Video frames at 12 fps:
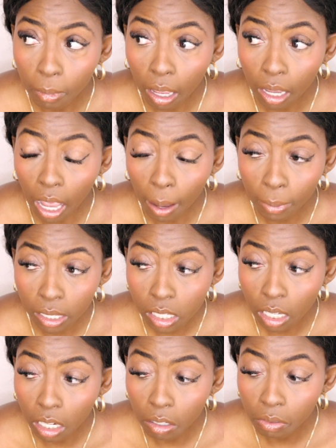got my
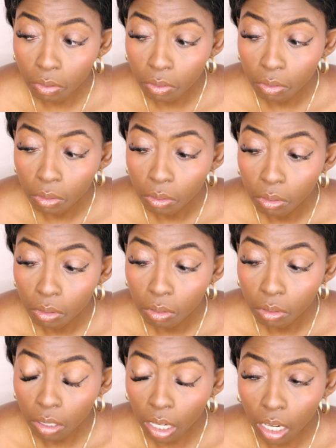stuff
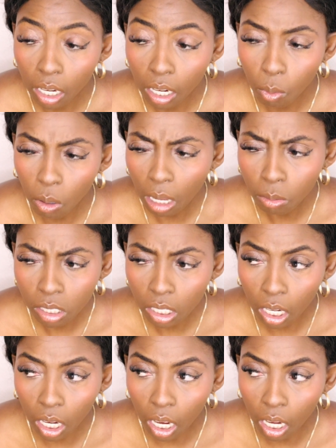like well i was
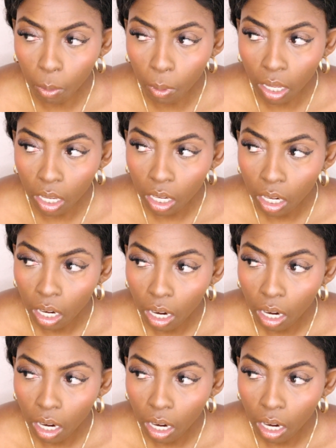standing anyway